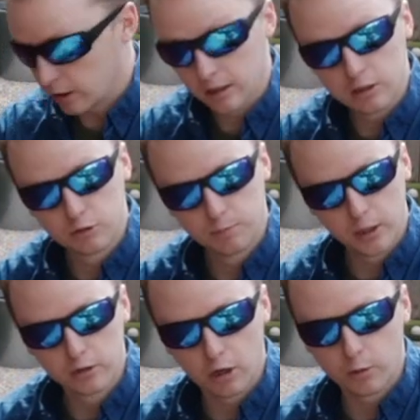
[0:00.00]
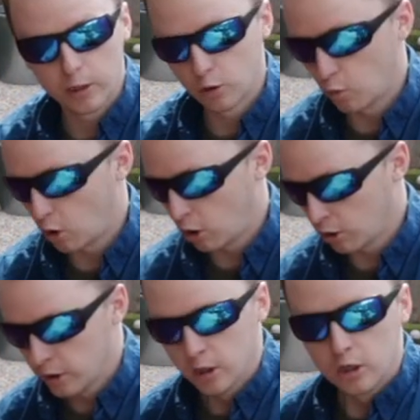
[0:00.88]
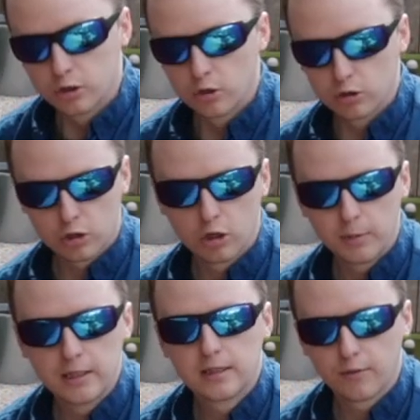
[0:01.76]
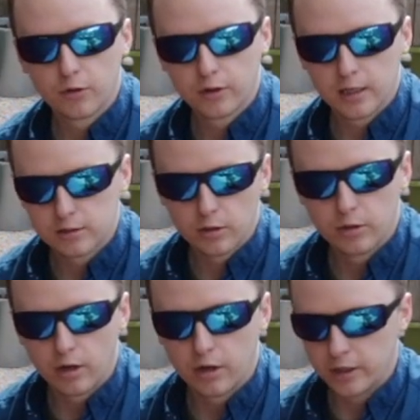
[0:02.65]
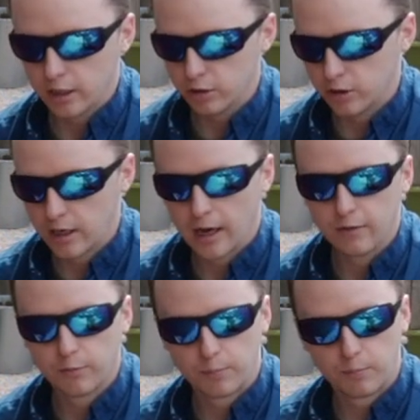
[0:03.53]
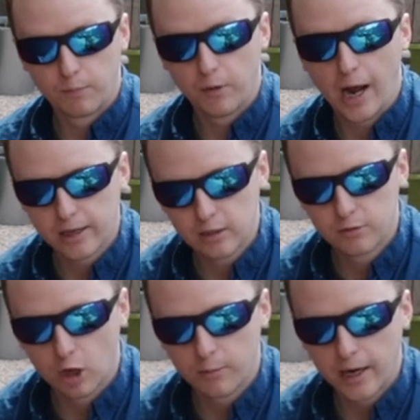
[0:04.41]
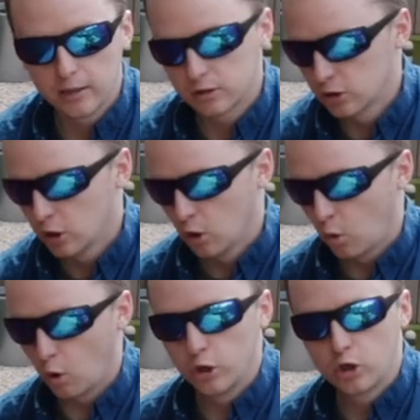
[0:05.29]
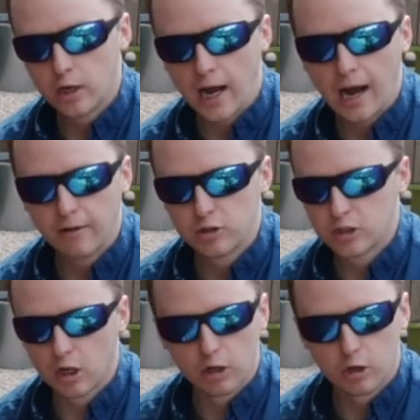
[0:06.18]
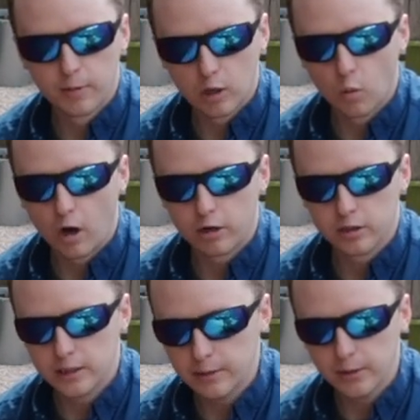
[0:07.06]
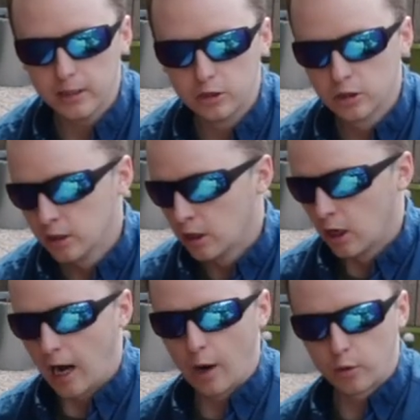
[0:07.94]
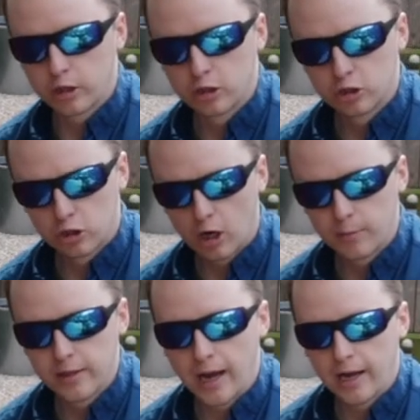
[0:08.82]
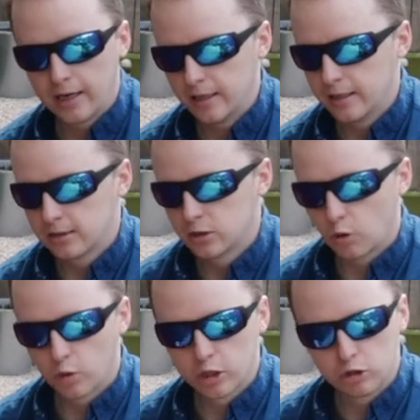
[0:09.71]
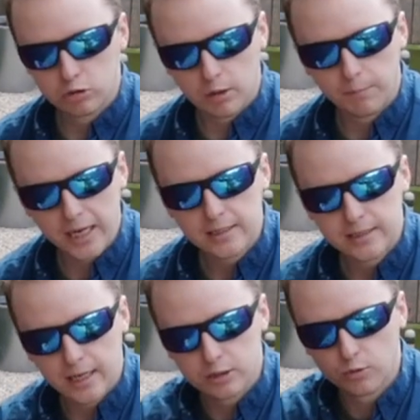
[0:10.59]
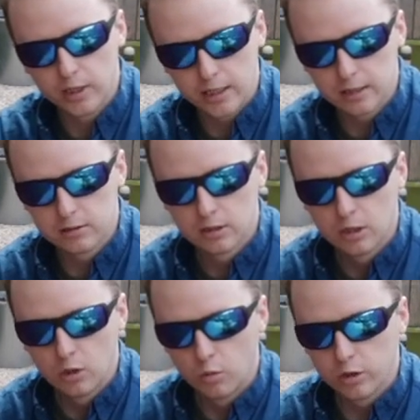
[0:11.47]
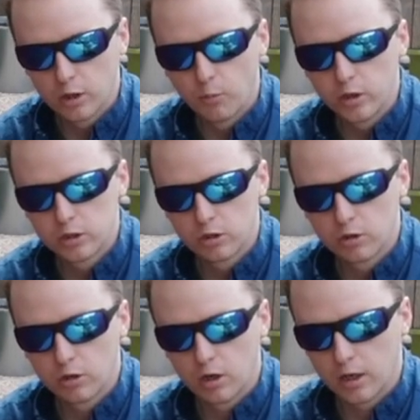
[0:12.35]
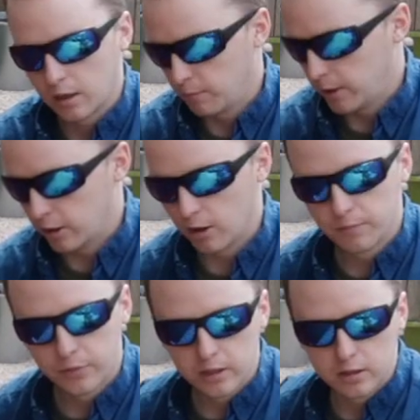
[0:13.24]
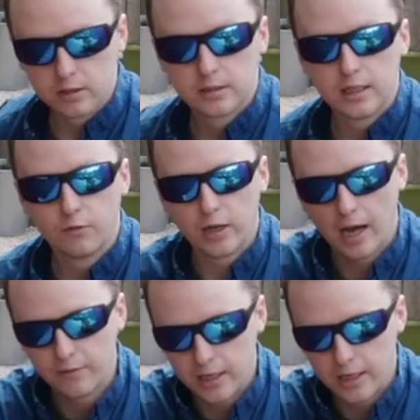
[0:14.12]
that is built all the way to the wall, so there could be several things going on here. You could have active termites, or you could have just a little bit of water seepage. How we're going to determine that is we're going to do some base test readings with the moisture meter to see if we have